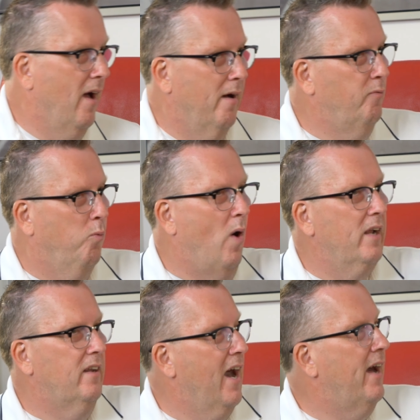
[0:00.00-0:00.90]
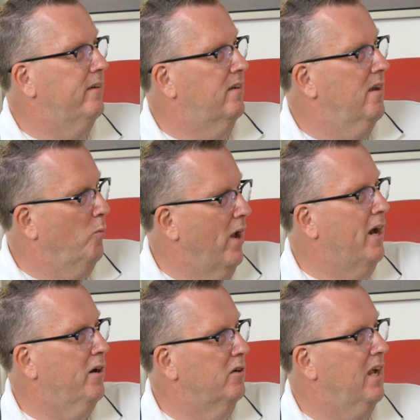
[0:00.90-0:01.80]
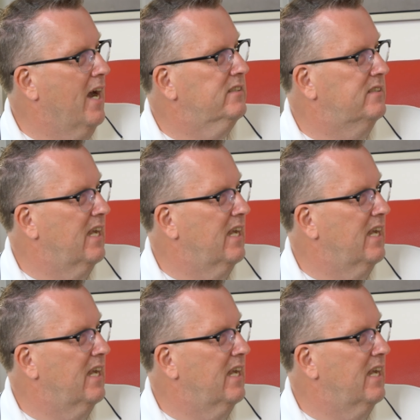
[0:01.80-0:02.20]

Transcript: of what God, what I heard God